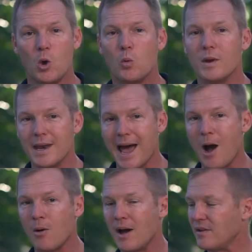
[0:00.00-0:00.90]
we
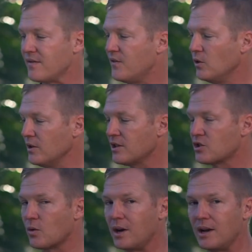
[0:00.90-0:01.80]
now have a fully
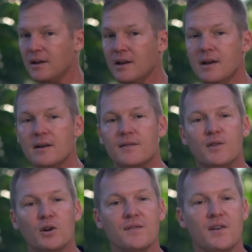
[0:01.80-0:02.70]
integrated,
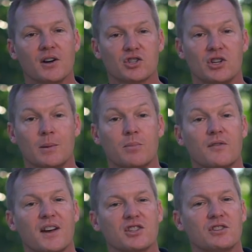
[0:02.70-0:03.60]
fully functioning
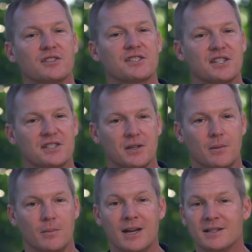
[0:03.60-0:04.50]
professional
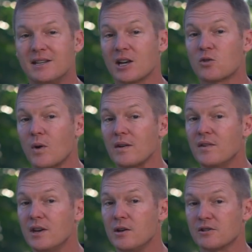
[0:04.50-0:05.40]
system to take great
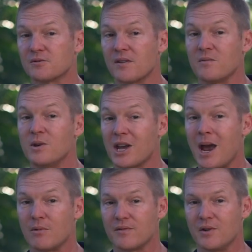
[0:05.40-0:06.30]
videos right from your
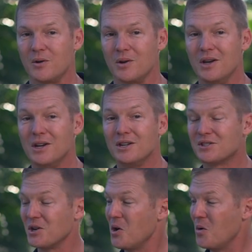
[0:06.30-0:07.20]
camera phone.
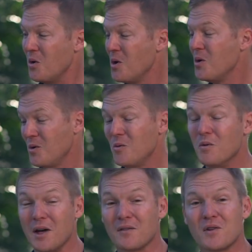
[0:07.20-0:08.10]
So
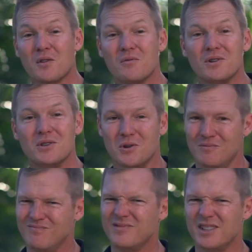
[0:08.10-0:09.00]
without further
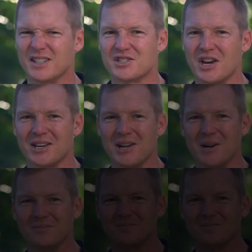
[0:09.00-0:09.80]
ado, let's check it out.